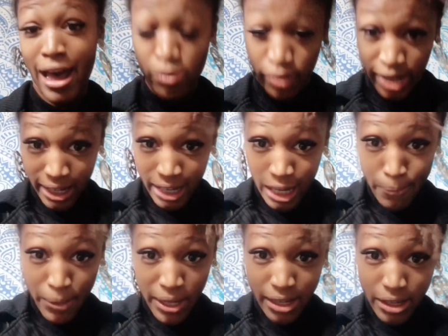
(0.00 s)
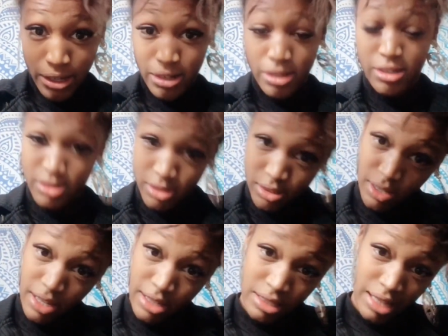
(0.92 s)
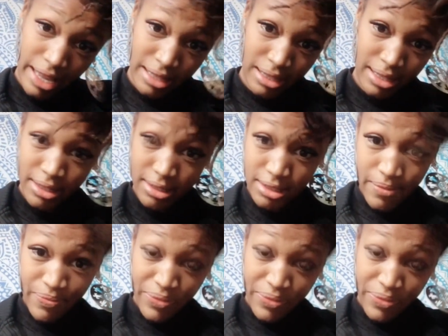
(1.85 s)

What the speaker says: I wake up and it's like this.